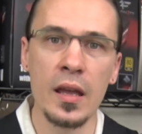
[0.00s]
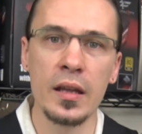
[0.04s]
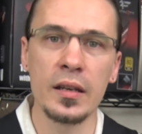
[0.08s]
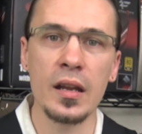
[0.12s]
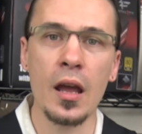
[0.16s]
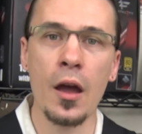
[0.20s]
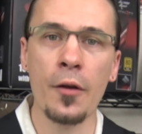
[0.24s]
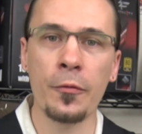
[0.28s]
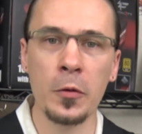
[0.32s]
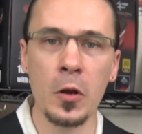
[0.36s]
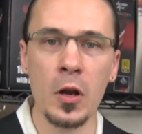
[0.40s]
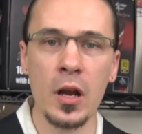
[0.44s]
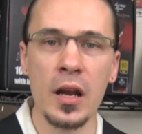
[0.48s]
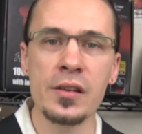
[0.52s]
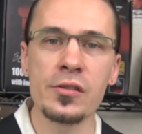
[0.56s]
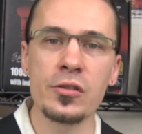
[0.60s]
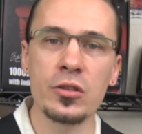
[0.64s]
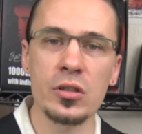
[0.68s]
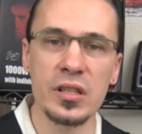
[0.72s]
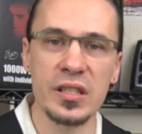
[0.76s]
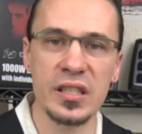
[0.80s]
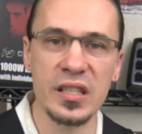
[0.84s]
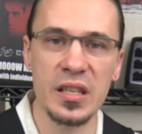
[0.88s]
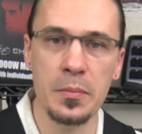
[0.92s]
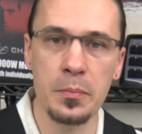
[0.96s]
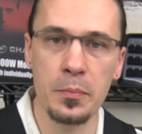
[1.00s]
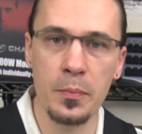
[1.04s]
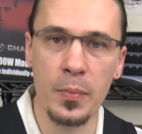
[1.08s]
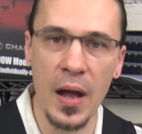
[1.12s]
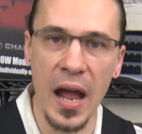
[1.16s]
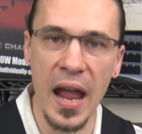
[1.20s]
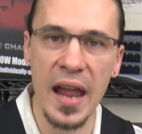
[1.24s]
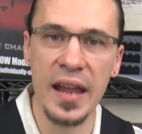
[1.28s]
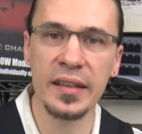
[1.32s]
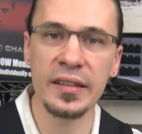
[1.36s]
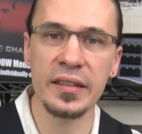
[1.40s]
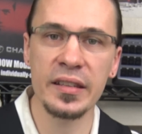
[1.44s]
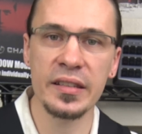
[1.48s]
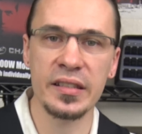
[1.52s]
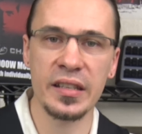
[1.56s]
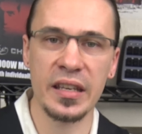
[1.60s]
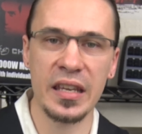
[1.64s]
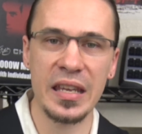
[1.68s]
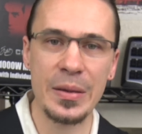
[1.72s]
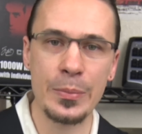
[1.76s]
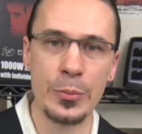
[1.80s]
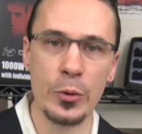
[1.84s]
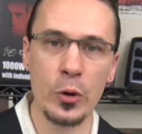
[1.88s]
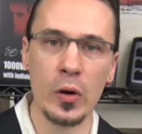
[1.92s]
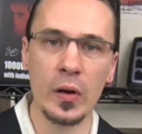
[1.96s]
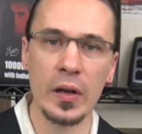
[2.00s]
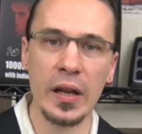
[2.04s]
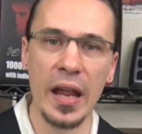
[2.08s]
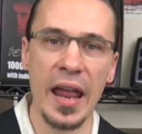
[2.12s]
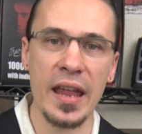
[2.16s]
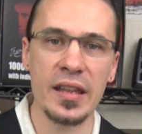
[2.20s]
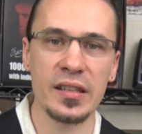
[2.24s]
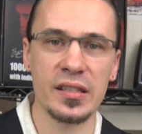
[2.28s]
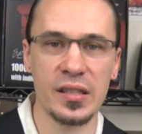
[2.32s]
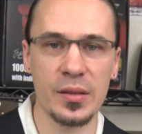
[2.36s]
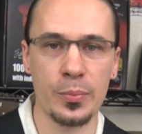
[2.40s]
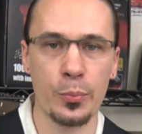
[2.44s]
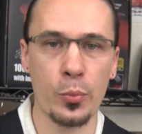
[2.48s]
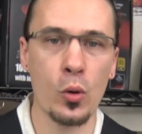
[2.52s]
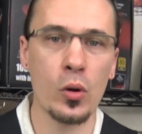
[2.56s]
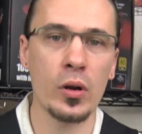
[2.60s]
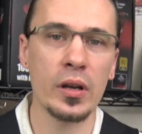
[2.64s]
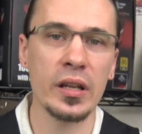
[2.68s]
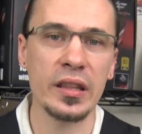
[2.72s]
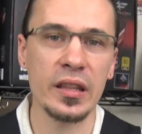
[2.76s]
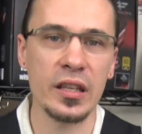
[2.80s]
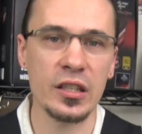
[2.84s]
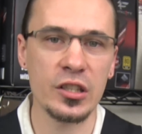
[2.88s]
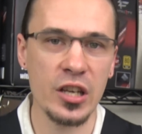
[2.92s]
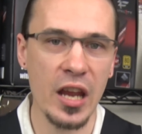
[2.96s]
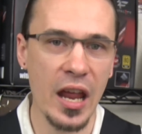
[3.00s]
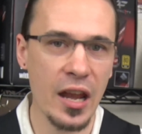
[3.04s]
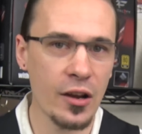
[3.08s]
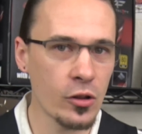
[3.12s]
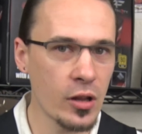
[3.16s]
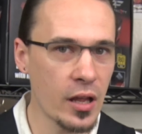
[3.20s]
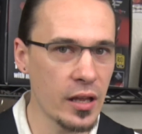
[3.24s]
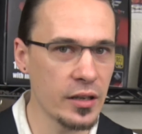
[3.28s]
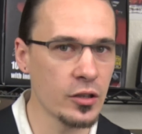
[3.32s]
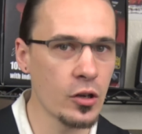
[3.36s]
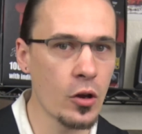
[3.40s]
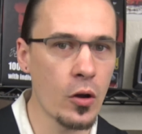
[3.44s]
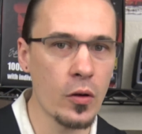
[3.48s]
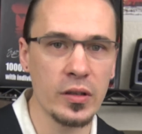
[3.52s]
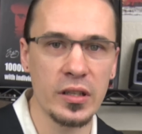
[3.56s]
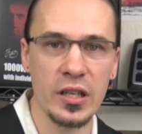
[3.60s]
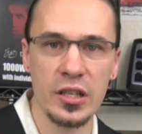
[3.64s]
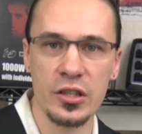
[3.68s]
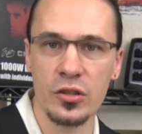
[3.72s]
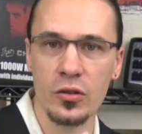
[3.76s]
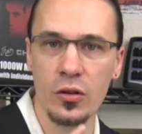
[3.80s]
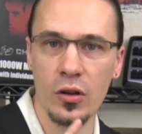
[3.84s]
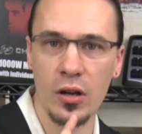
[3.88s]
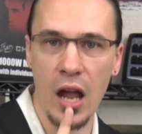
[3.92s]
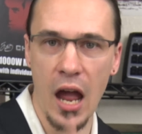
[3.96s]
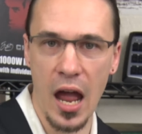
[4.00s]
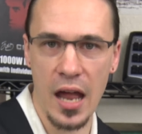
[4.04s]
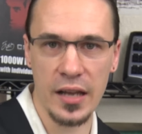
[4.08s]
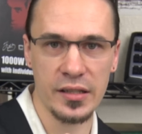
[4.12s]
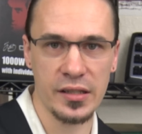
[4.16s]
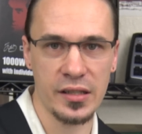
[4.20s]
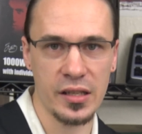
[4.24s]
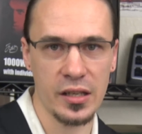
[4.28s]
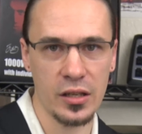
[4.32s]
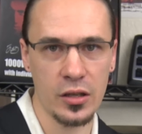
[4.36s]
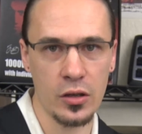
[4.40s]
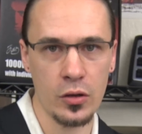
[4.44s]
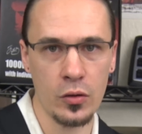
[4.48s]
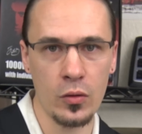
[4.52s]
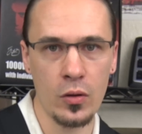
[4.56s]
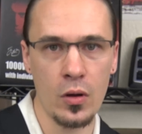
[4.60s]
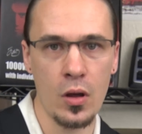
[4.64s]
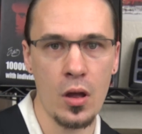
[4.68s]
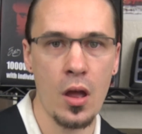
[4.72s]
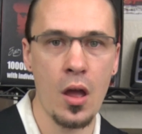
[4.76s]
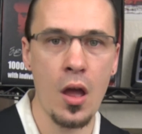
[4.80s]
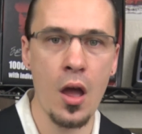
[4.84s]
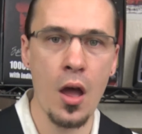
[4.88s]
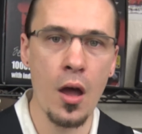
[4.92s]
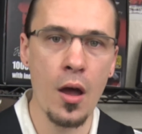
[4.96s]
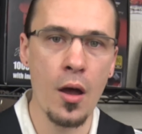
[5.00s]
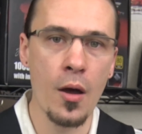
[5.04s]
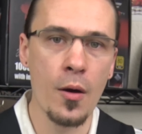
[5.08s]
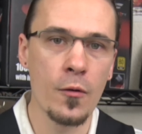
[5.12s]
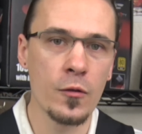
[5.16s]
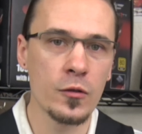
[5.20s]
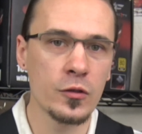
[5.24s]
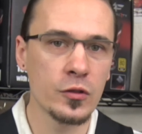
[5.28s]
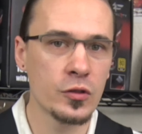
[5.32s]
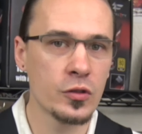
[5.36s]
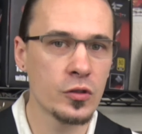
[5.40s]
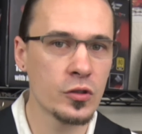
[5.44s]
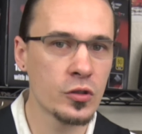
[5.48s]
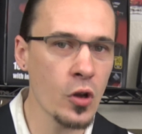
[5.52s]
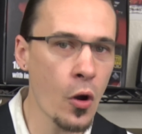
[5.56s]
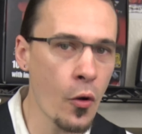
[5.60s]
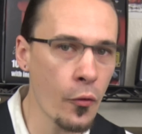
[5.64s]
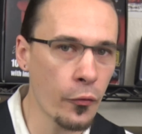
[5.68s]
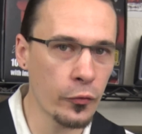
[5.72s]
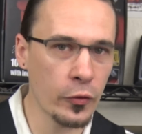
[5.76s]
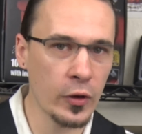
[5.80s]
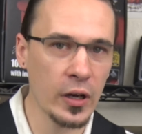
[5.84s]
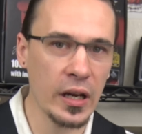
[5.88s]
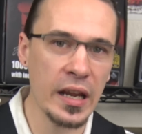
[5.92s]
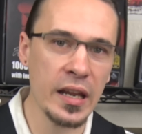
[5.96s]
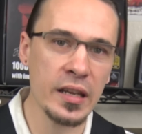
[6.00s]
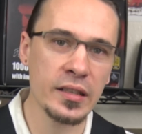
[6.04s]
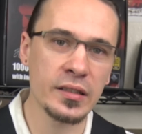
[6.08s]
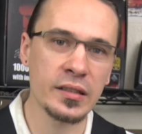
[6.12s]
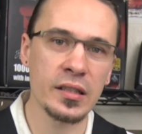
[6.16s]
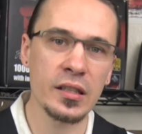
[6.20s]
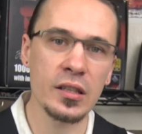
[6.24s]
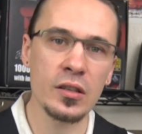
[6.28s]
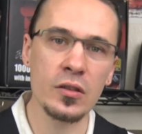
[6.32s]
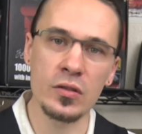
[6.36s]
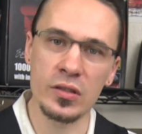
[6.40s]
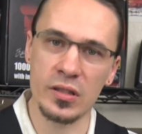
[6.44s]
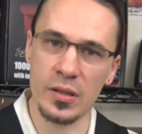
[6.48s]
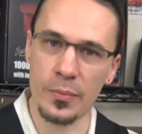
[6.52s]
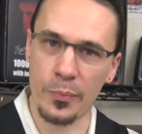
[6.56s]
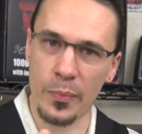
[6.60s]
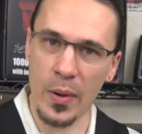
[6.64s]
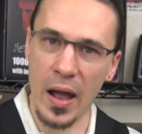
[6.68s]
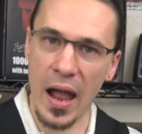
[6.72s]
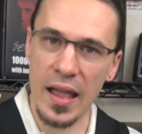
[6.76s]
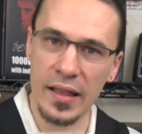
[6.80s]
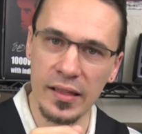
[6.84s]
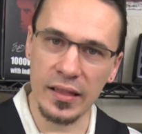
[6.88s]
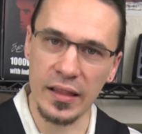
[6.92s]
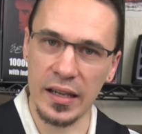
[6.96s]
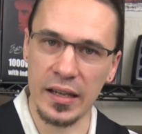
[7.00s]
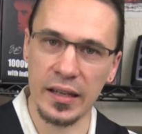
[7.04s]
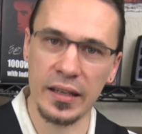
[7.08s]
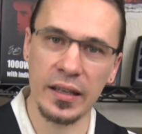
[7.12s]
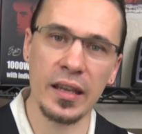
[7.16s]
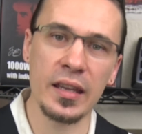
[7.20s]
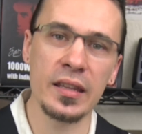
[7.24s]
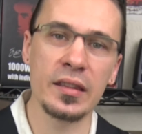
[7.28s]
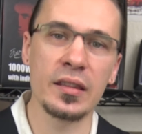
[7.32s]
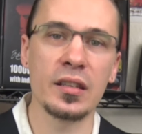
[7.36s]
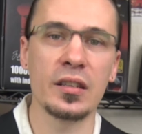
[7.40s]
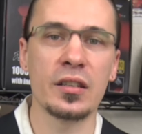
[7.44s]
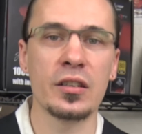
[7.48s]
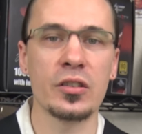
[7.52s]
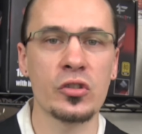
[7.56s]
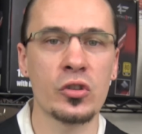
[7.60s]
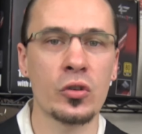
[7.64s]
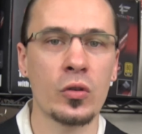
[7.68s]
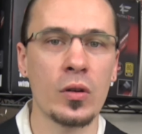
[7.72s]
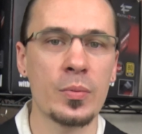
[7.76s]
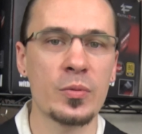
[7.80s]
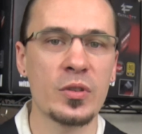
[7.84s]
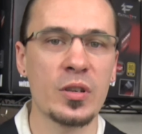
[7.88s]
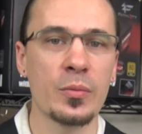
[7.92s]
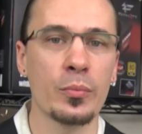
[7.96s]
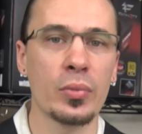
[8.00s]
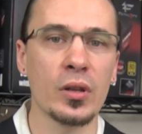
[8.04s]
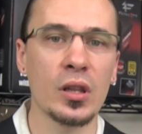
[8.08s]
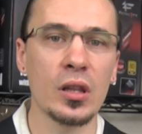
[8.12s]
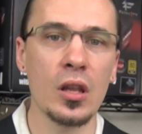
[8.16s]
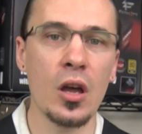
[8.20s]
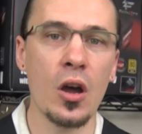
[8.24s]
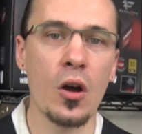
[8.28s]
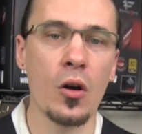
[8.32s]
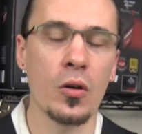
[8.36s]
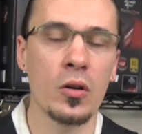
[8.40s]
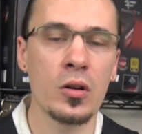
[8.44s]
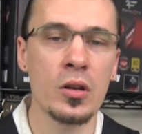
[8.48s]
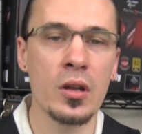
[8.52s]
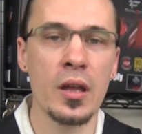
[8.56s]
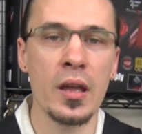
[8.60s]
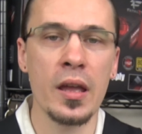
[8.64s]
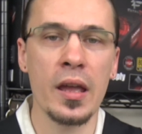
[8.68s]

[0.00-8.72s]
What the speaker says: Now, if you're interested in buying this keyboard and supporting the channel at no additional cost to you, don't forget to use the buy link in the description below.